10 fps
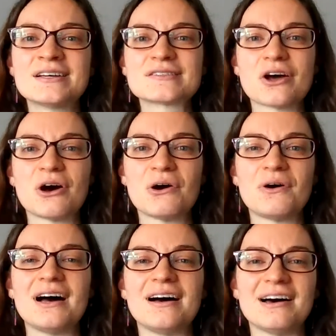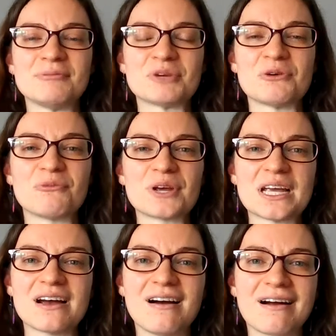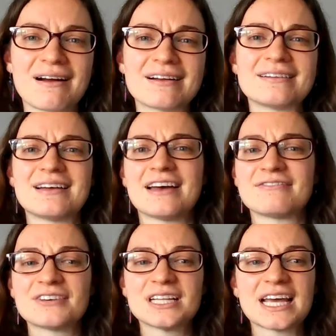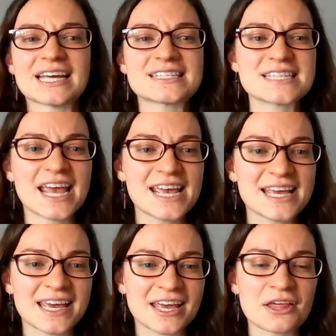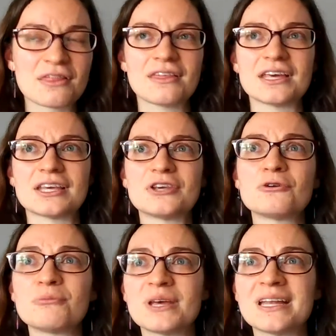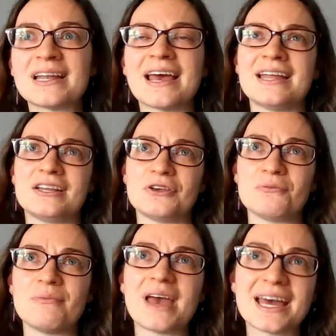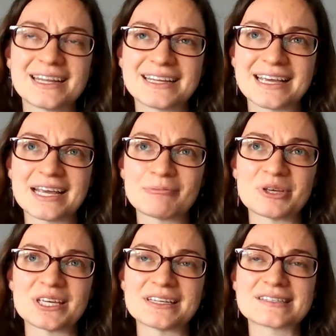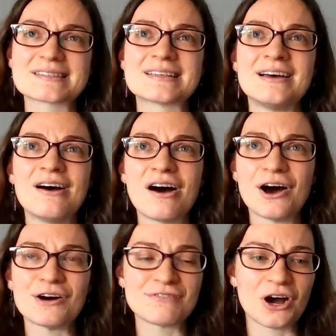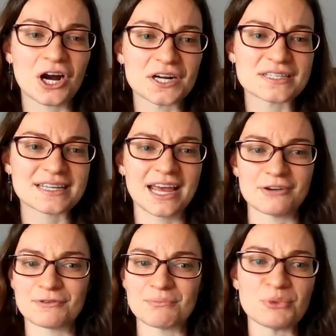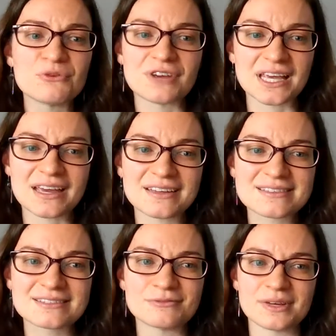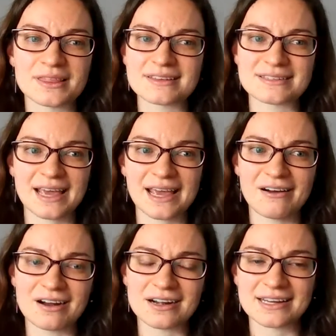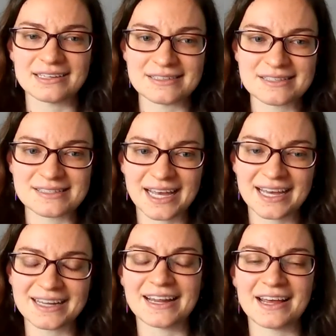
So I feel like taking the human and humanity piece of art and removing it with this AI art instead.